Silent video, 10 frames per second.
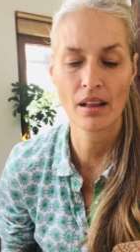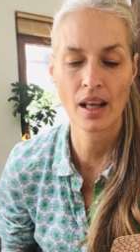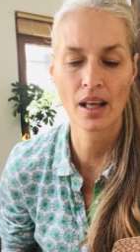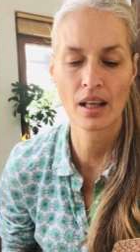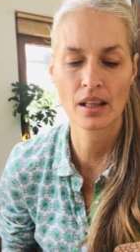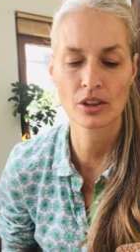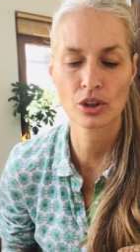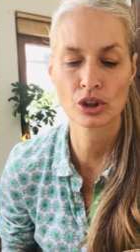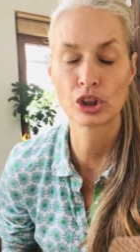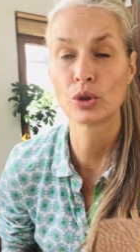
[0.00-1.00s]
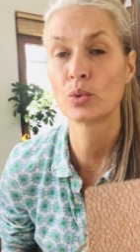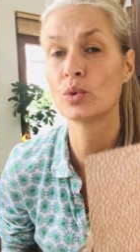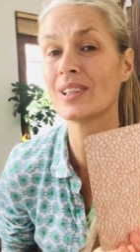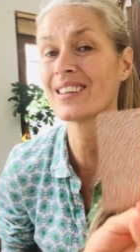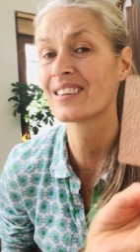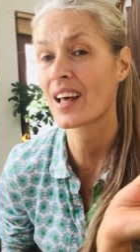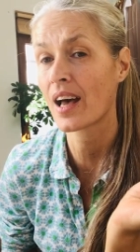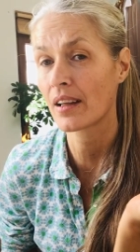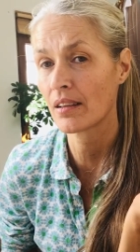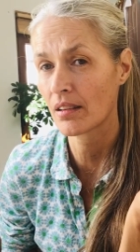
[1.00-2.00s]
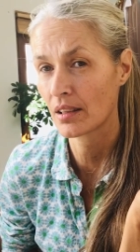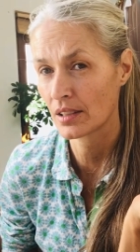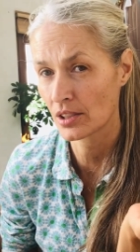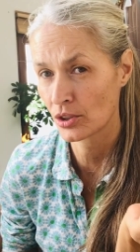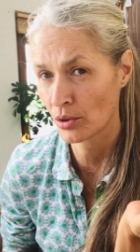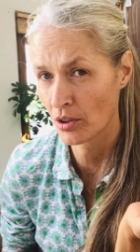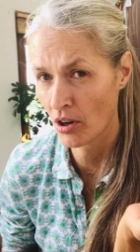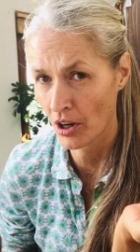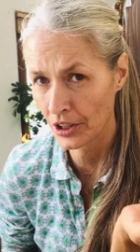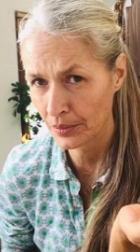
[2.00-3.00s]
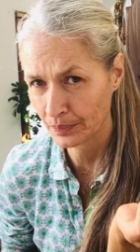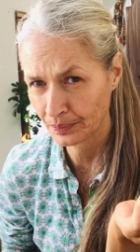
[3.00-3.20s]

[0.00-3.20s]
and June 9th. This is your card.